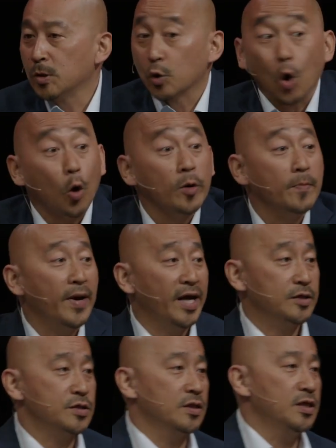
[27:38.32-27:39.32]
Now, going
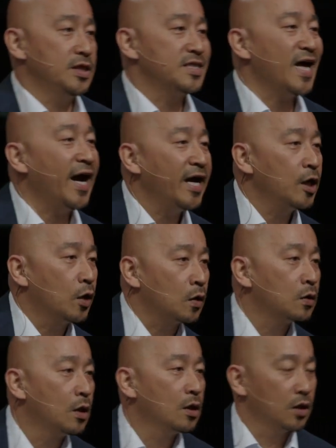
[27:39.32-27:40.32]
back to the
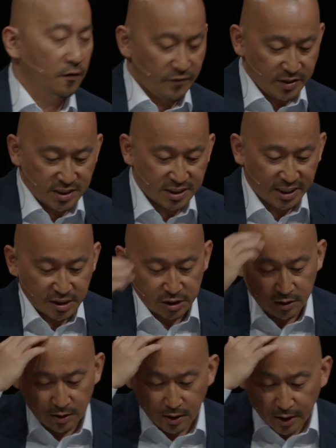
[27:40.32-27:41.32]
title of this
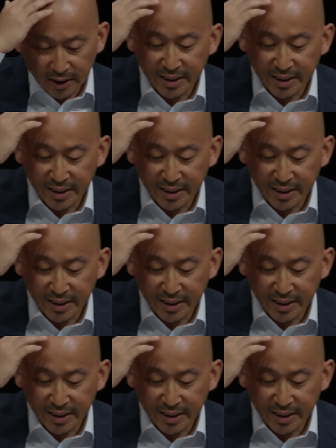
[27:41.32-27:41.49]
session,